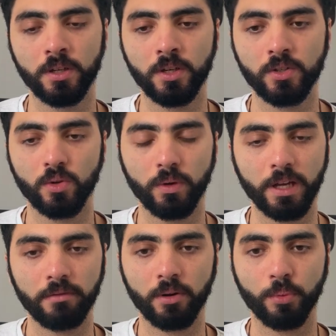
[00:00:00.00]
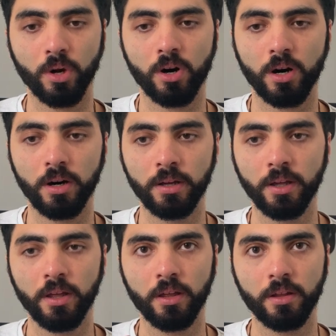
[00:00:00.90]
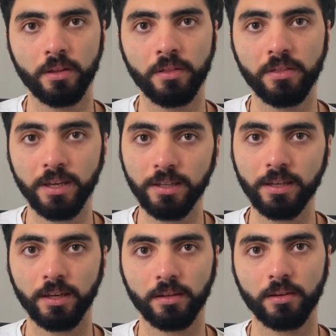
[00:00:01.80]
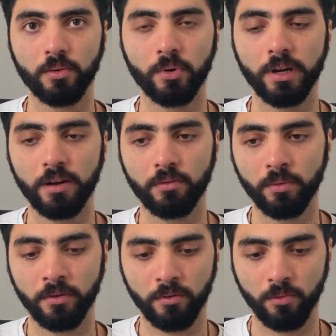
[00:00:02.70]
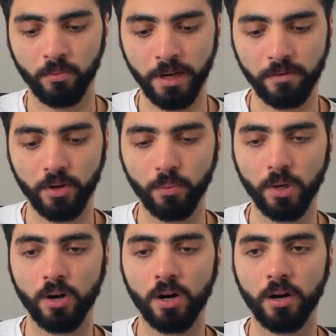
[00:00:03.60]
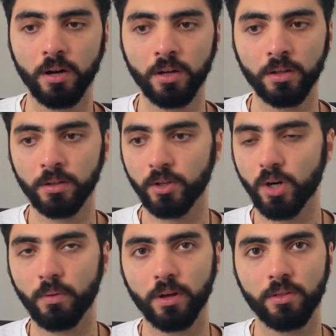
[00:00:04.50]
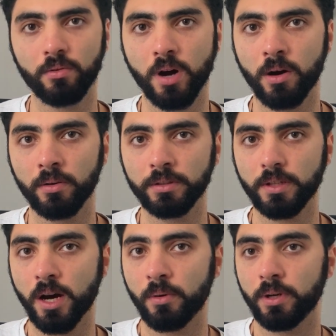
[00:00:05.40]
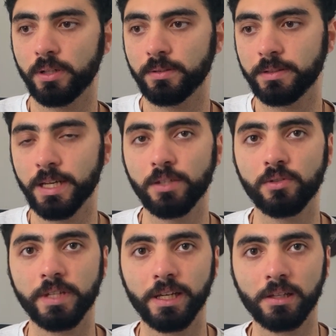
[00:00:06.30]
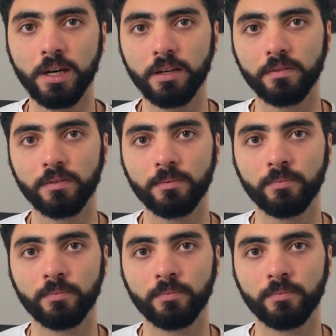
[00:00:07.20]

So whenever we are thinking, whenever we are going throughout our day-to-day life,